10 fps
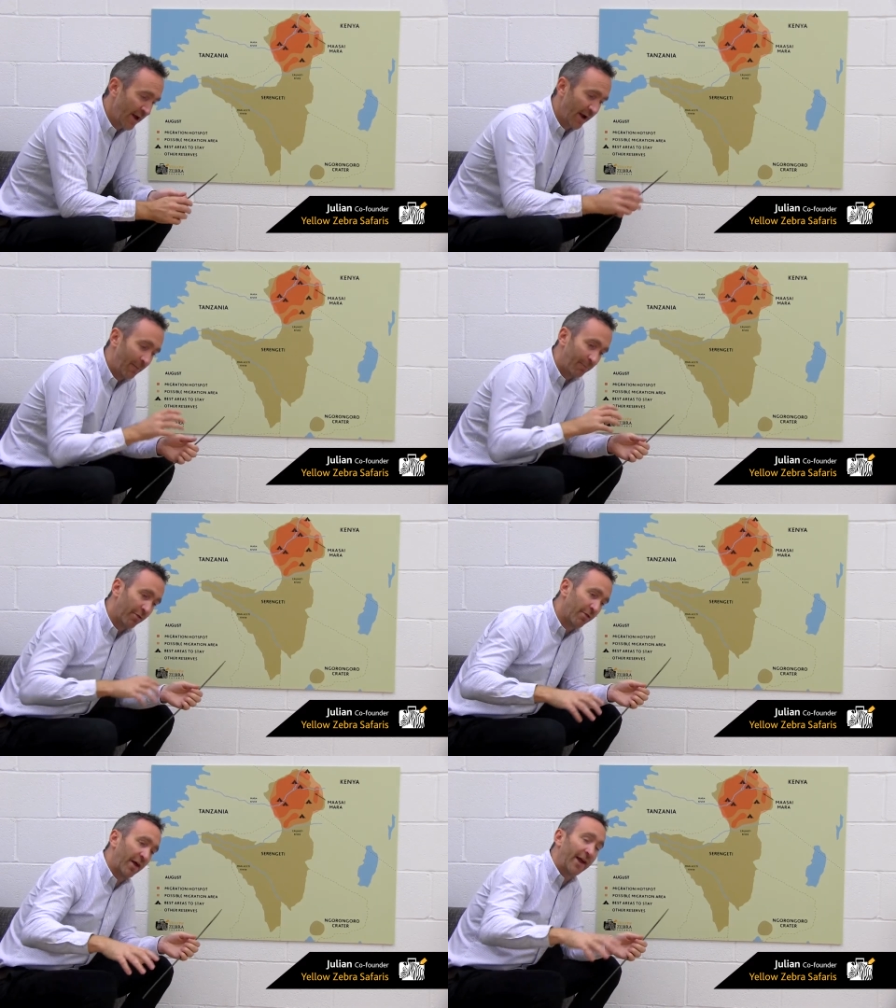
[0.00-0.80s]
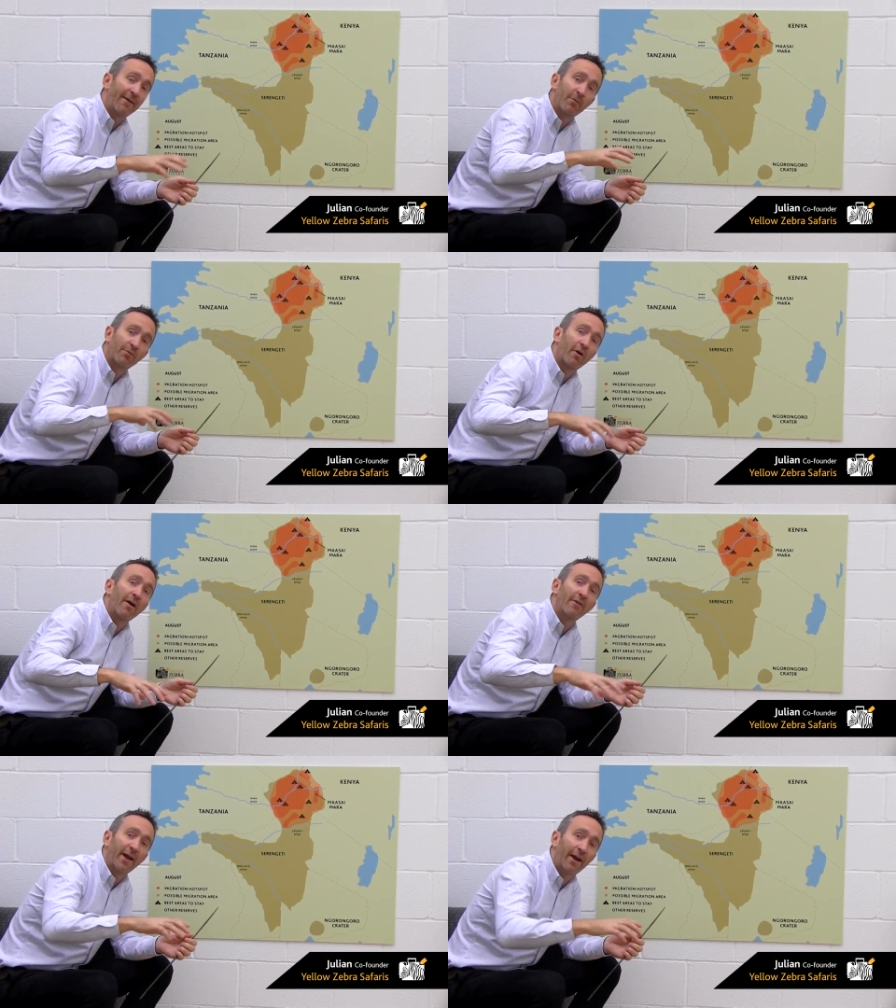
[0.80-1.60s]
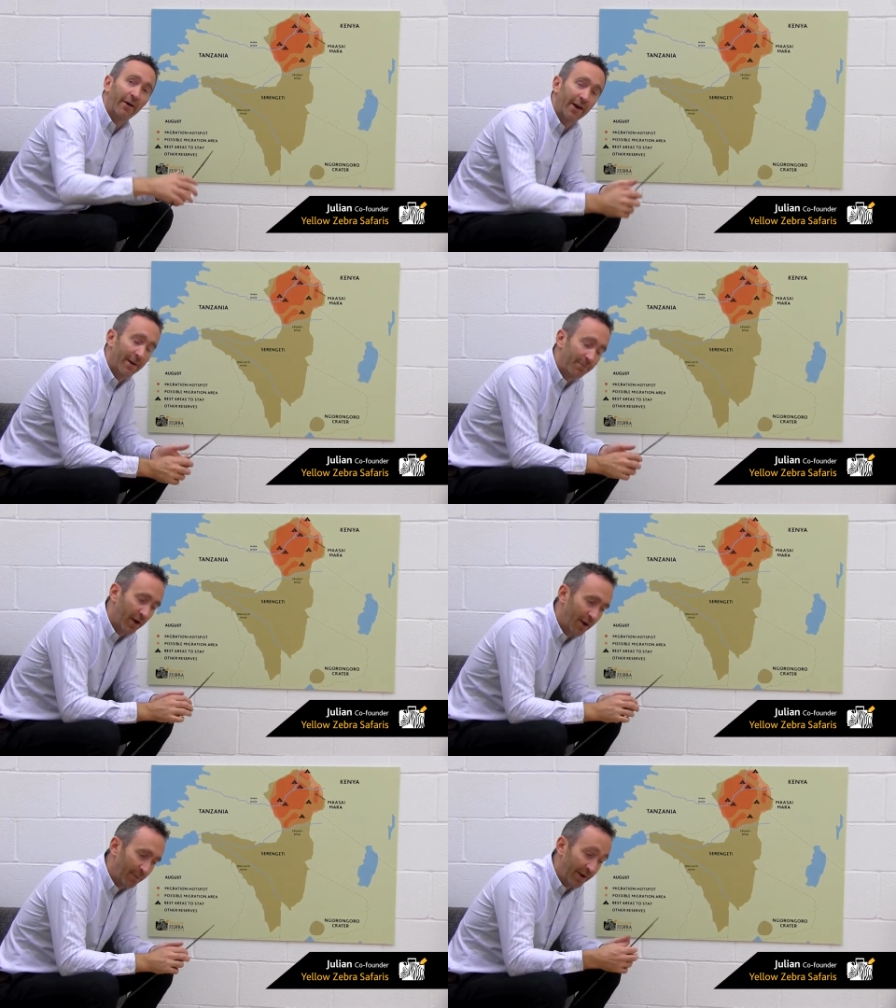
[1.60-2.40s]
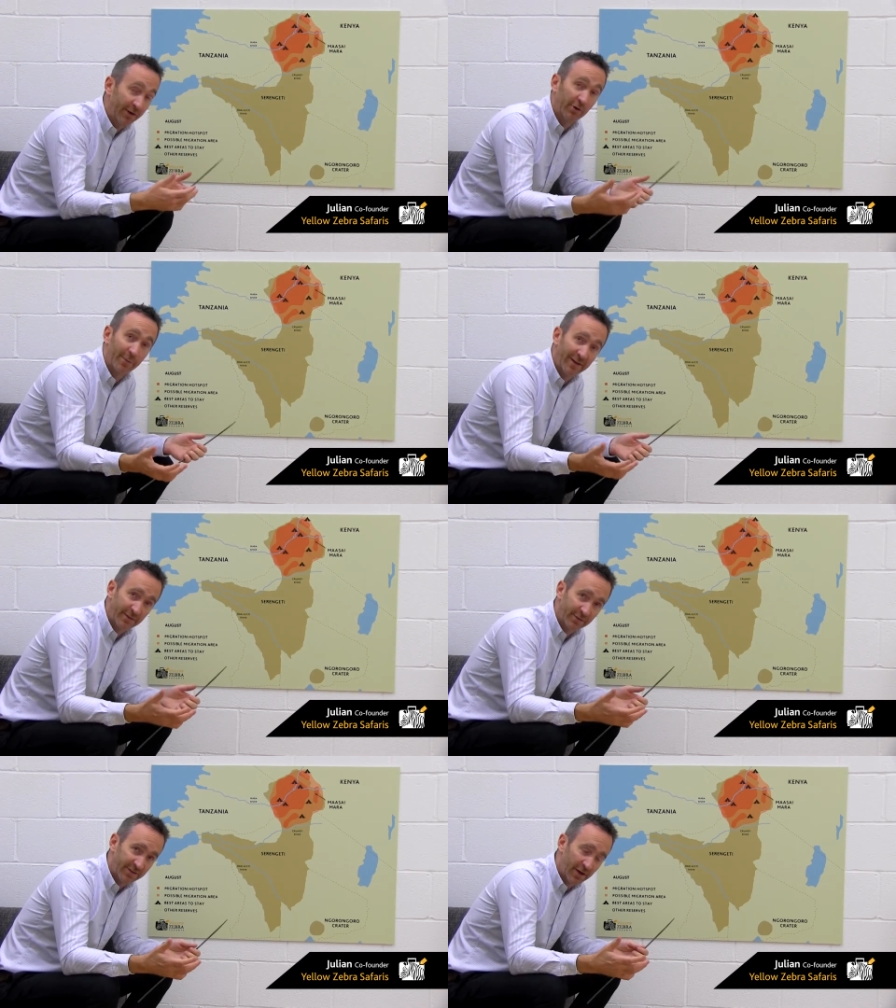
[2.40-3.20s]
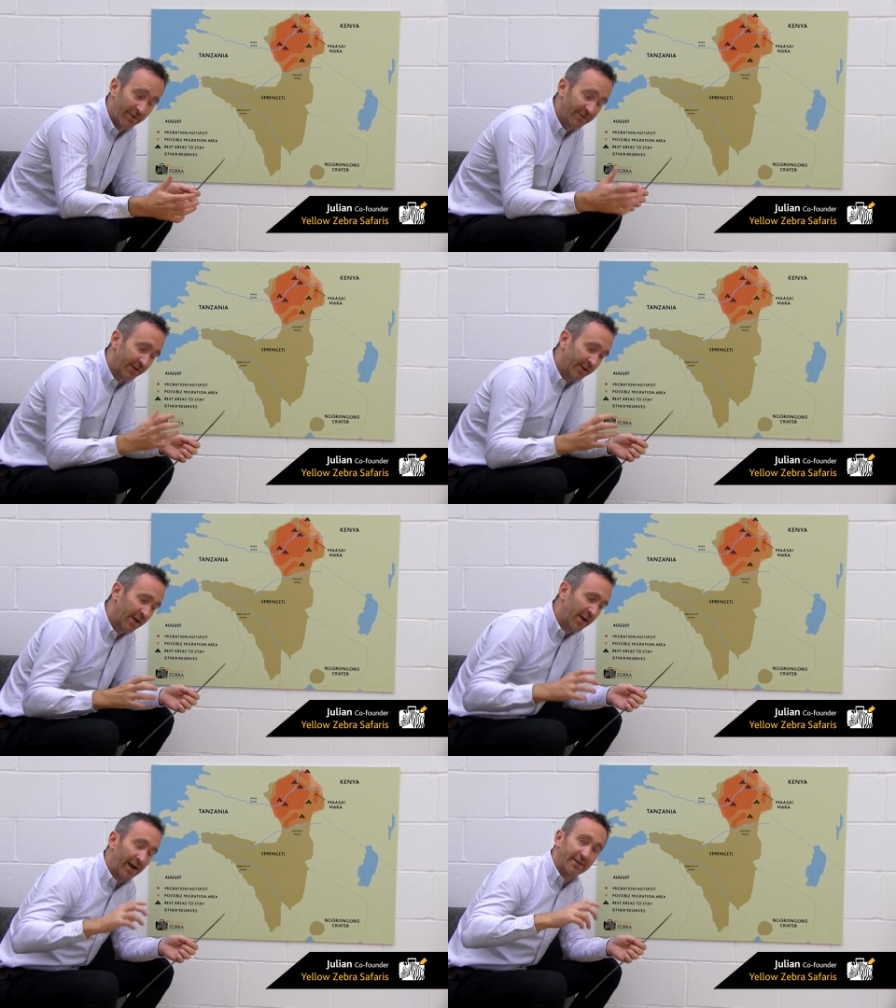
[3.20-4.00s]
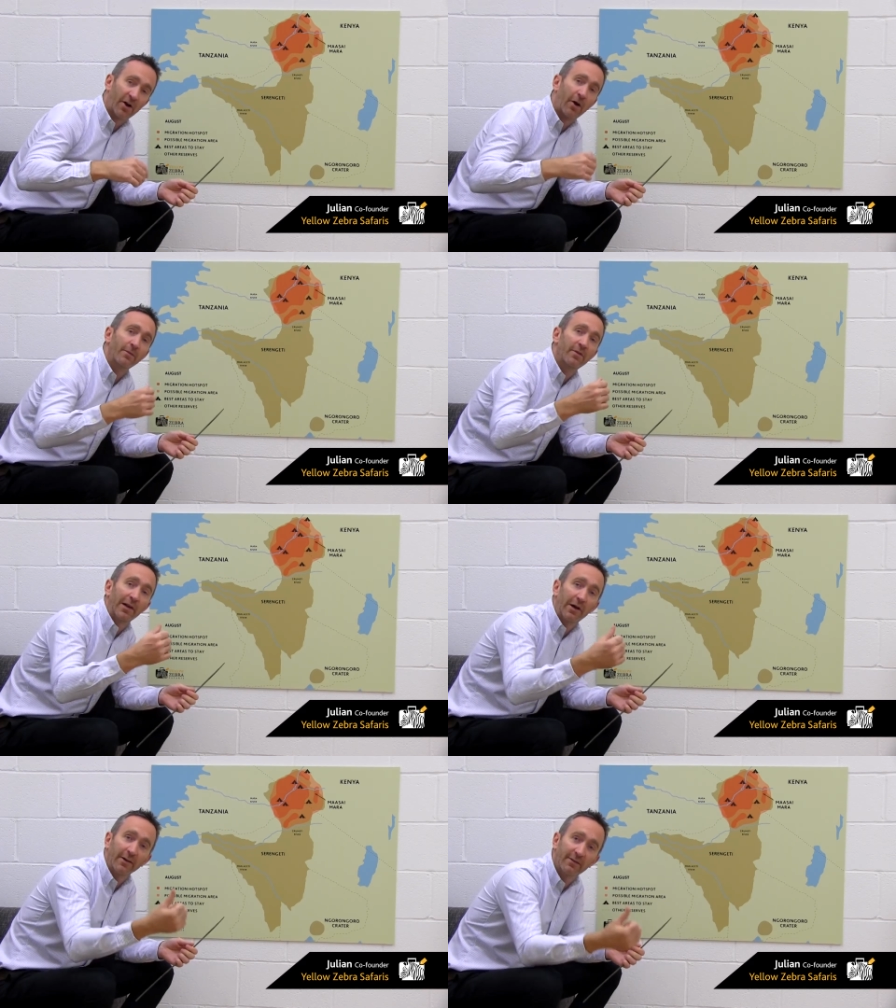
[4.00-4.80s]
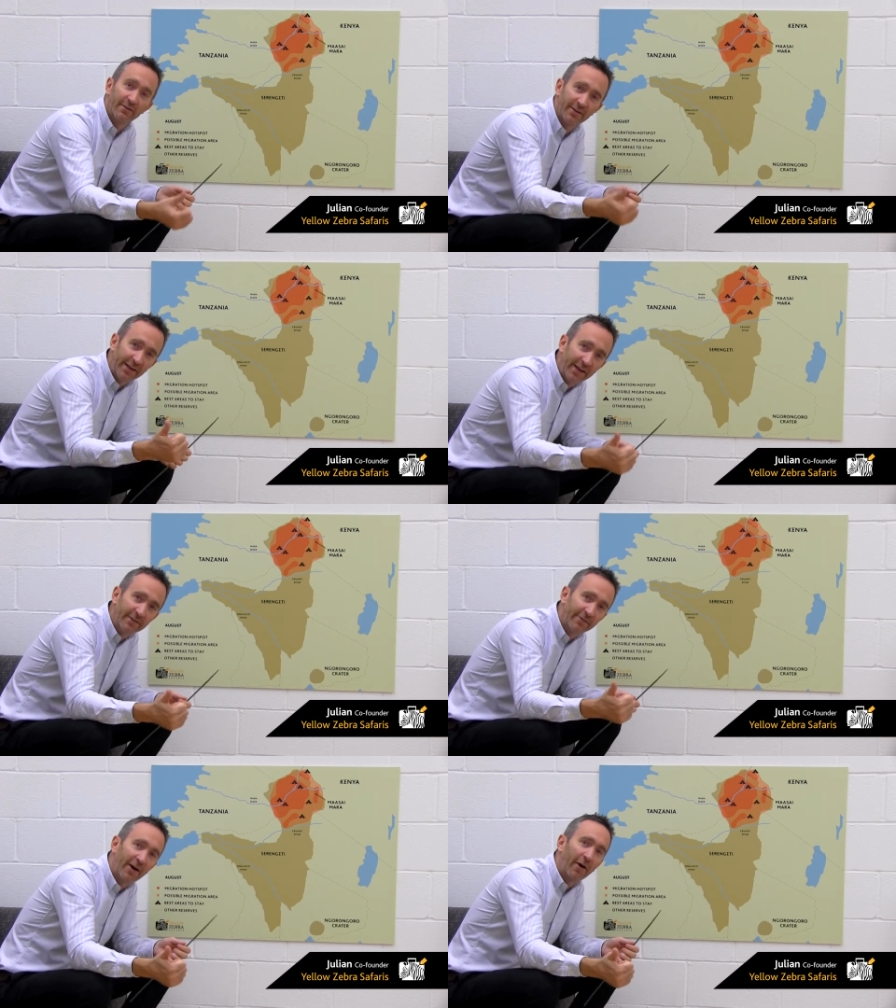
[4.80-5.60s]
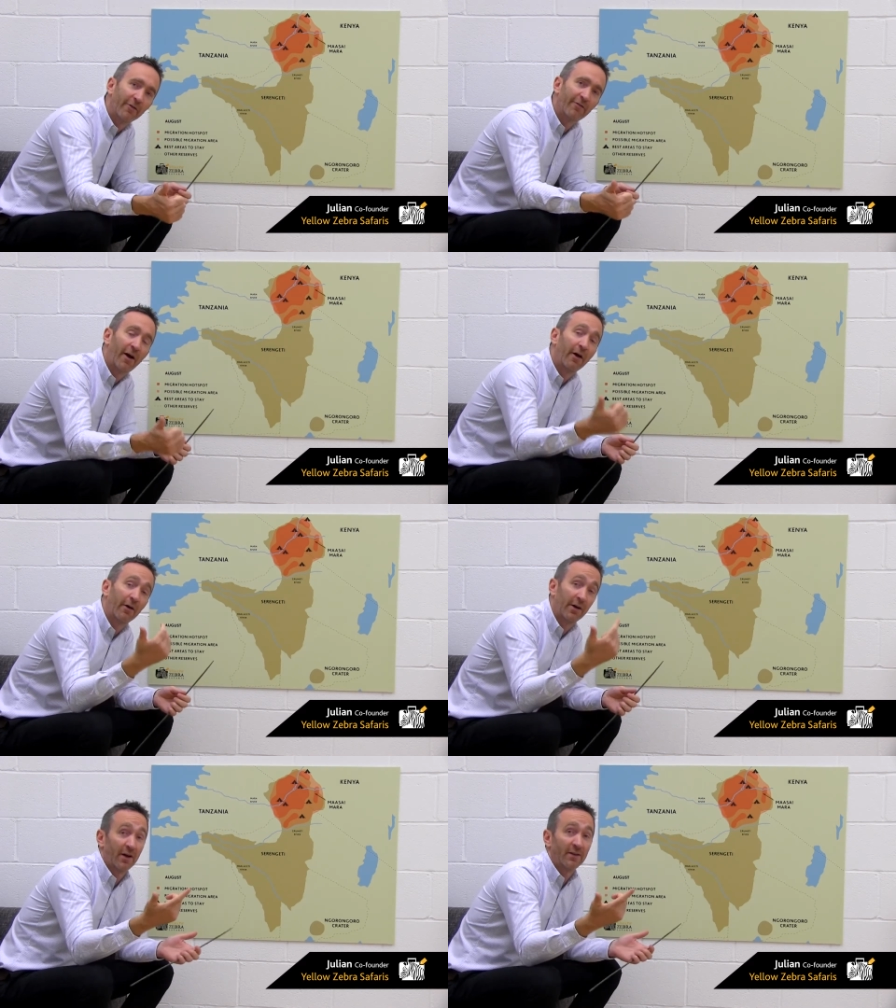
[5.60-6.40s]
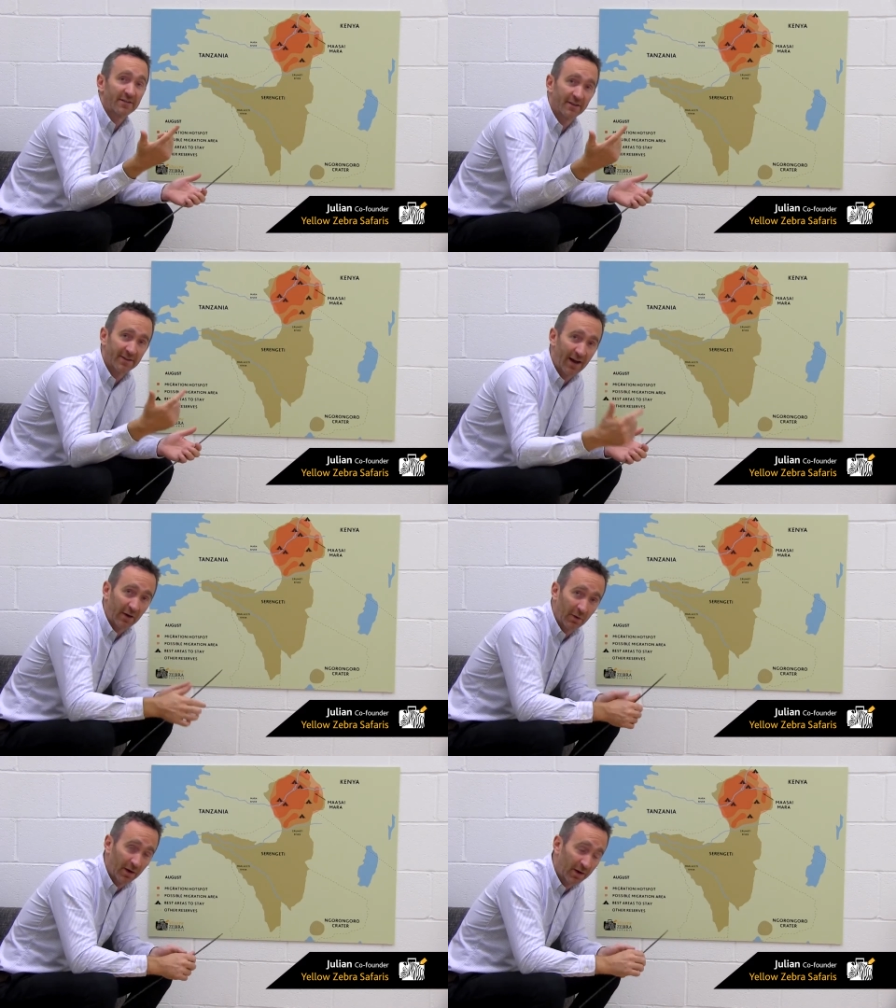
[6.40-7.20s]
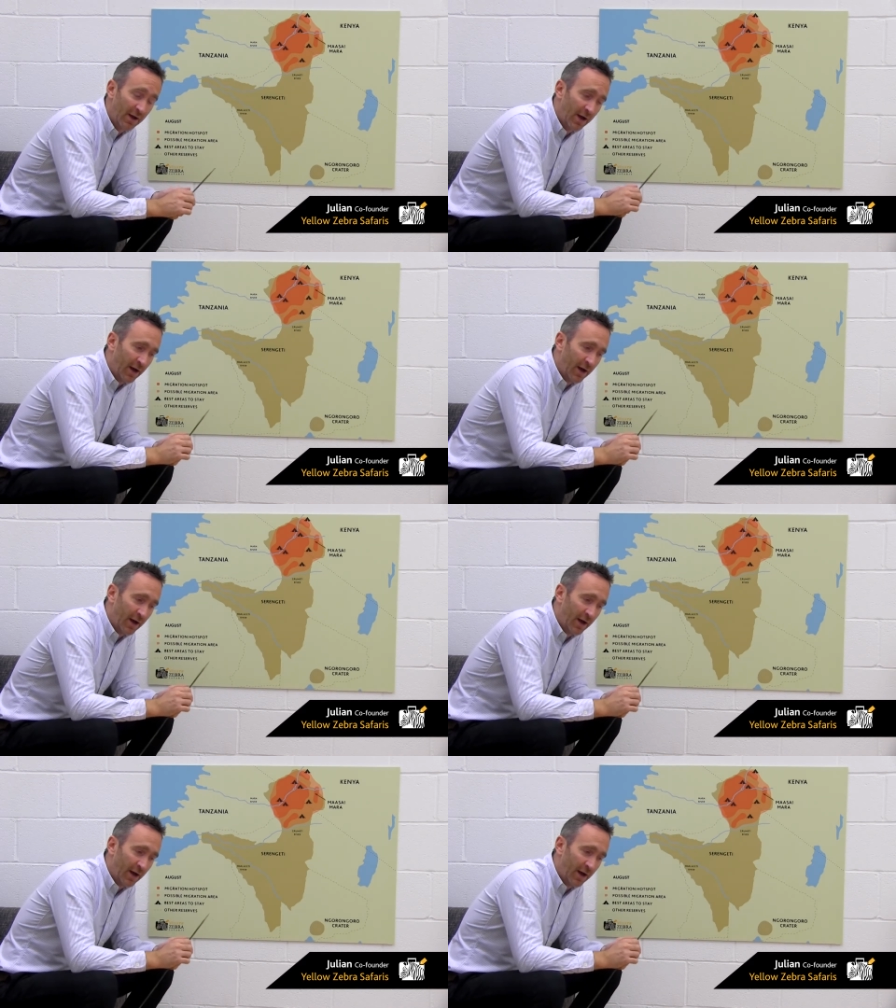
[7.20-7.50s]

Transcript: They have a private area in the Grumeti Reserves, and it's home to the likes of Serengeti Faro and Sasakwa,